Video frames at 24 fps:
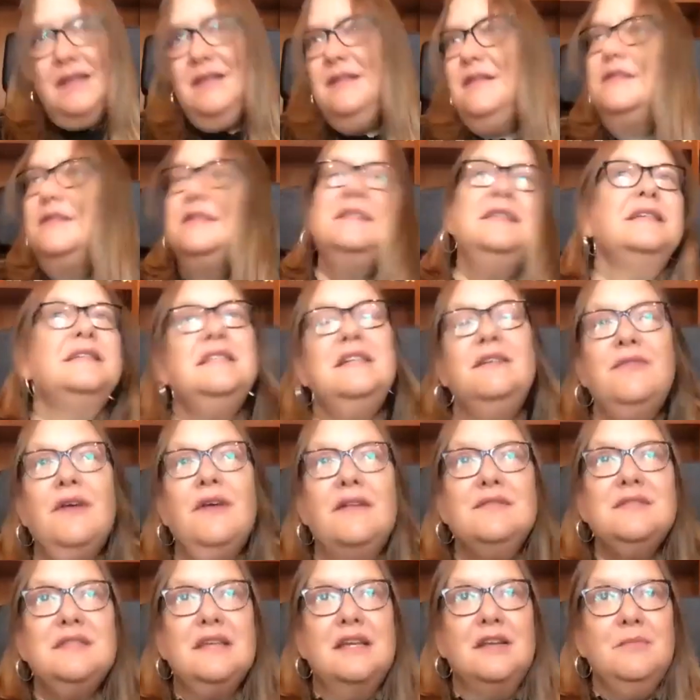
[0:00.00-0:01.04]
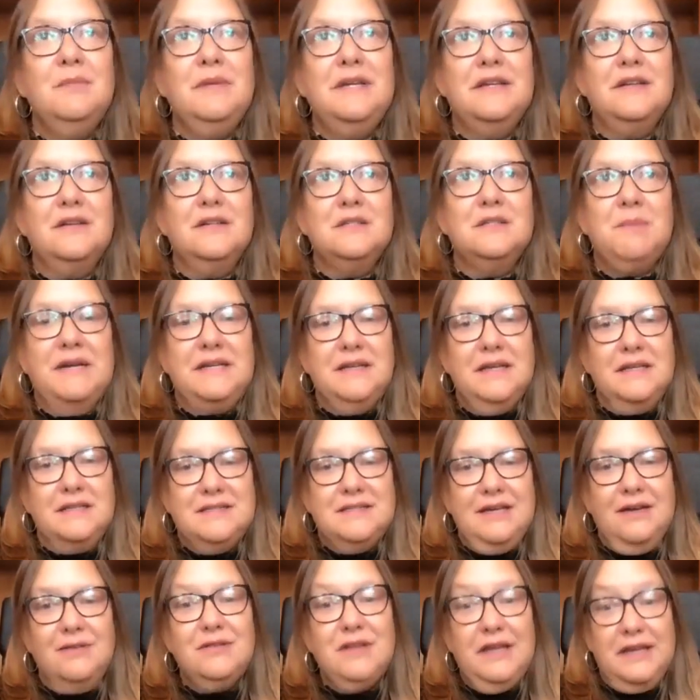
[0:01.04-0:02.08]
65 centimeters might not
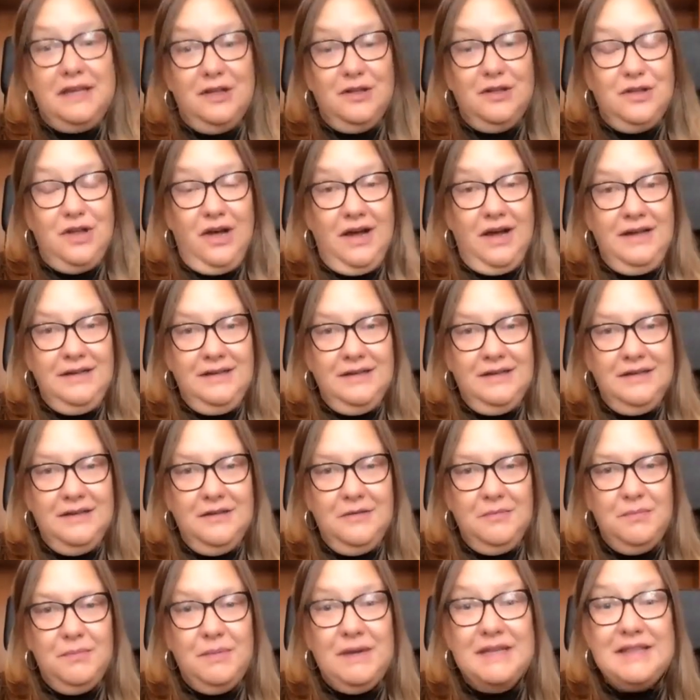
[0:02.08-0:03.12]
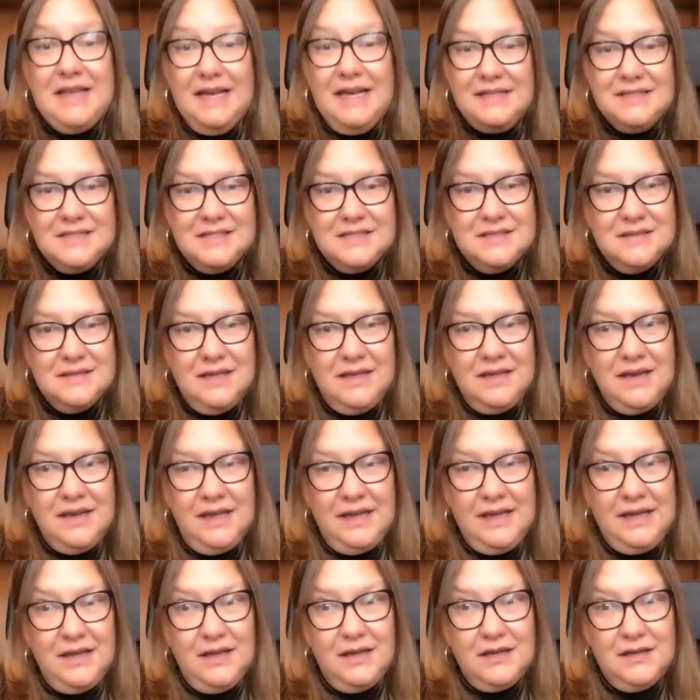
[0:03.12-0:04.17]
sound like a lot, but that's a
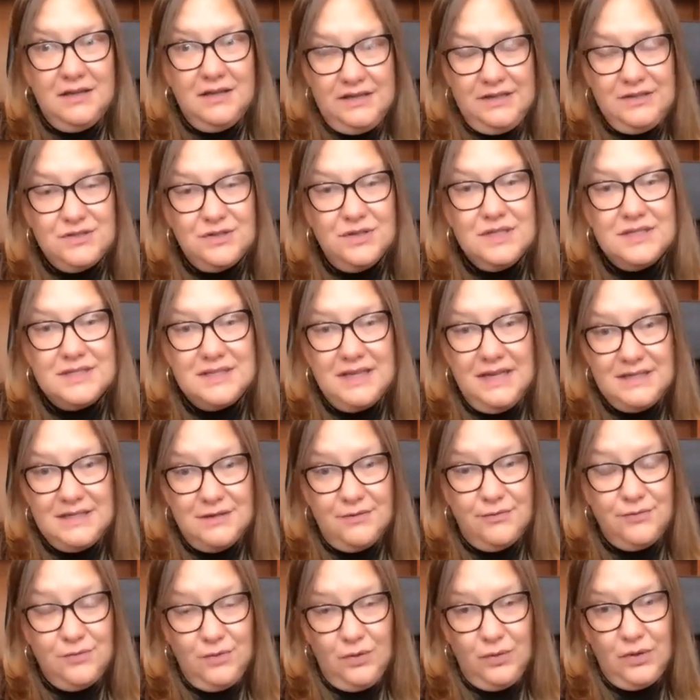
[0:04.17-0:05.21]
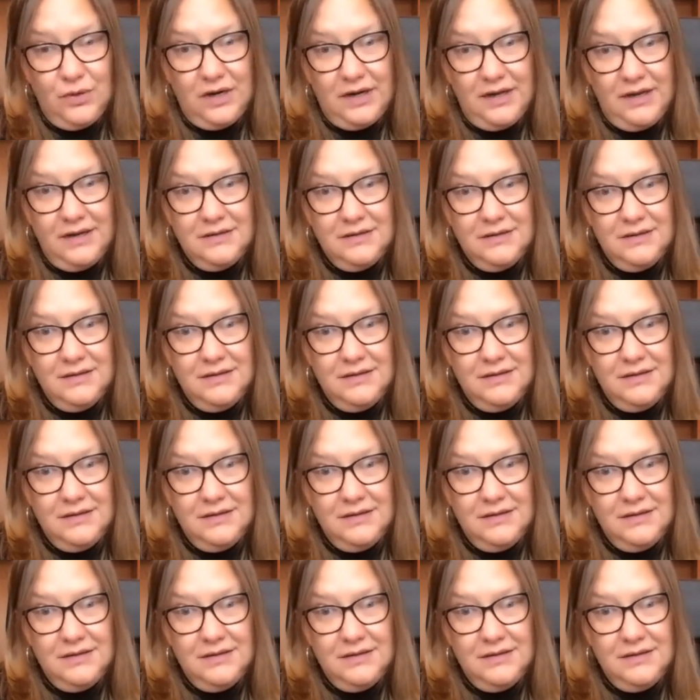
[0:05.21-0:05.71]
glacier the size of Florida.